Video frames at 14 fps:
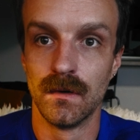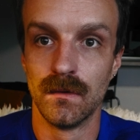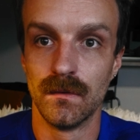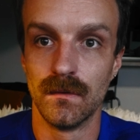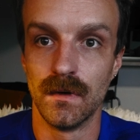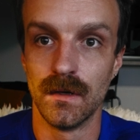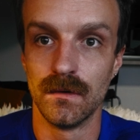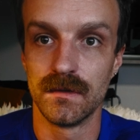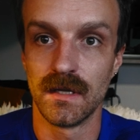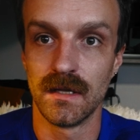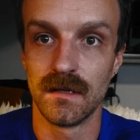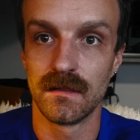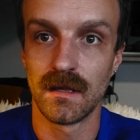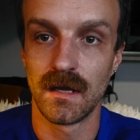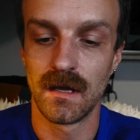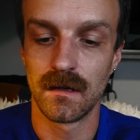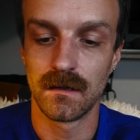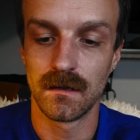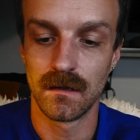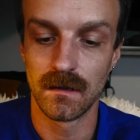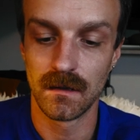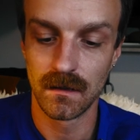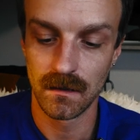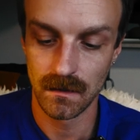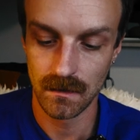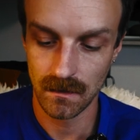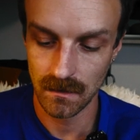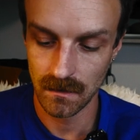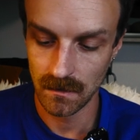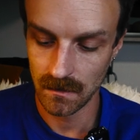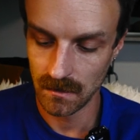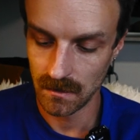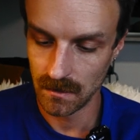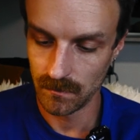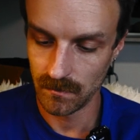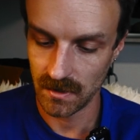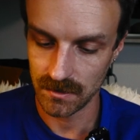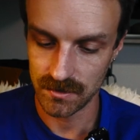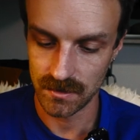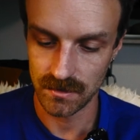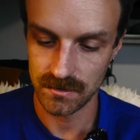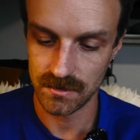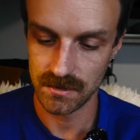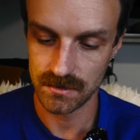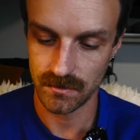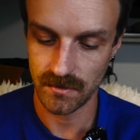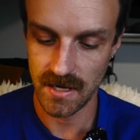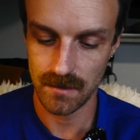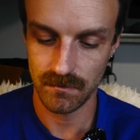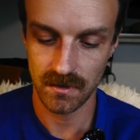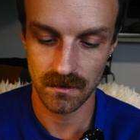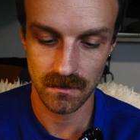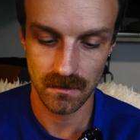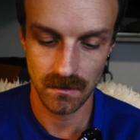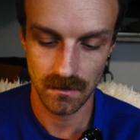rotate that, make sure she's grabbing,